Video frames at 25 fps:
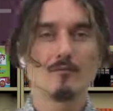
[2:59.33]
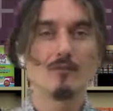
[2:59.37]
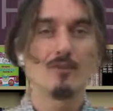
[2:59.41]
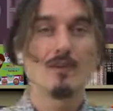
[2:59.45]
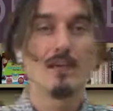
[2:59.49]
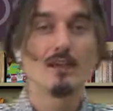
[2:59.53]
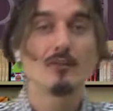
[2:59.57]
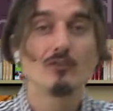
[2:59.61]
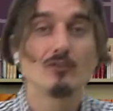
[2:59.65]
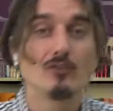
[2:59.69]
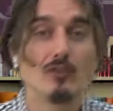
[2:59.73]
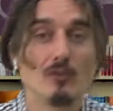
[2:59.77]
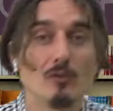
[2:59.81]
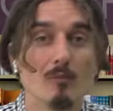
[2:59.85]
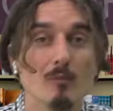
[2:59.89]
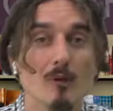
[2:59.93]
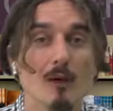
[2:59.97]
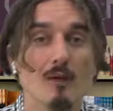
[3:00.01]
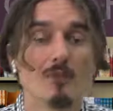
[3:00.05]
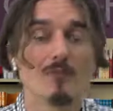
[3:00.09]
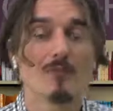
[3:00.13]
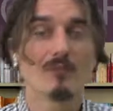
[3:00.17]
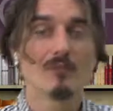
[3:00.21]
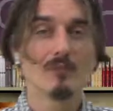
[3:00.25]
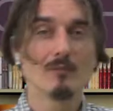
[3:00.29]
tells you
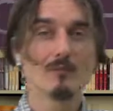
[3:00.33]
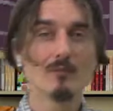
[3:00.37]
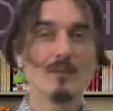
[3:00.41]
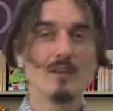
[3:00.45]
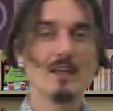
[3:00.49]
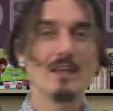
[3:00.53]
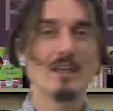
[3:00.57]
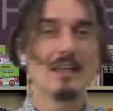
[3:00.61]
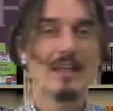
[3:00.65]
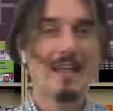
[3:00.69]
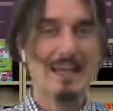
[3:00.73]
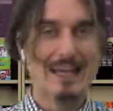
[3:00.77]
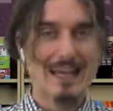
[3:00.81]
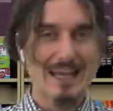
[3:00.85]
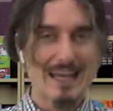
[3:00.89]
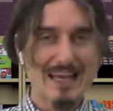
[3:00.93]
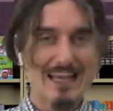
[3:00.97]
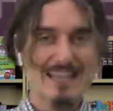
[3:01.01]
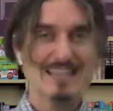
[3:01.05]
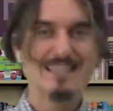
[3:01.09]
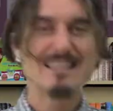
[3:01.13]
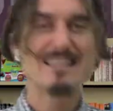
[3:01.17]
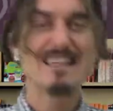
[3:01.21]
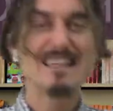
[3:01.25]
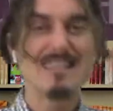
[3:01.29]
about something
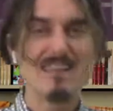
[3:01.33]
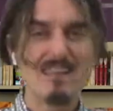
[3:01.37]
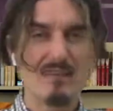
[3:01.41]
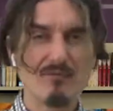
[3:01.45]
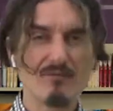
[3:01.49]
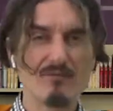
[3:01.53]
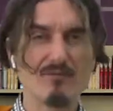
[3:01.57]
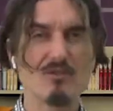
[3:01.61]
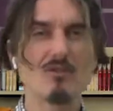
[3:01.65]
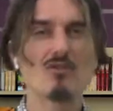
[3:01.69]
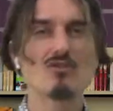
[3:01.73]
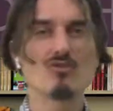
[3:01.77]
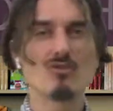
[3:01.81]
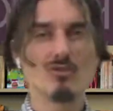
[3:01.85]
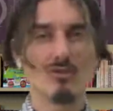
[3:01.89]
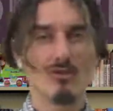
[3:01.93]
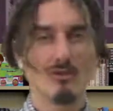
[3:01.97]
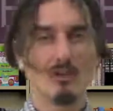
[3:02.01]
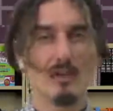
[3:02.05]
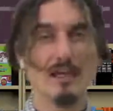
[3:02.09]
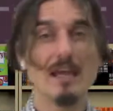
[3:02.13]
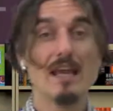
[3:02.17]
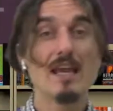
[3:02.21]
as individual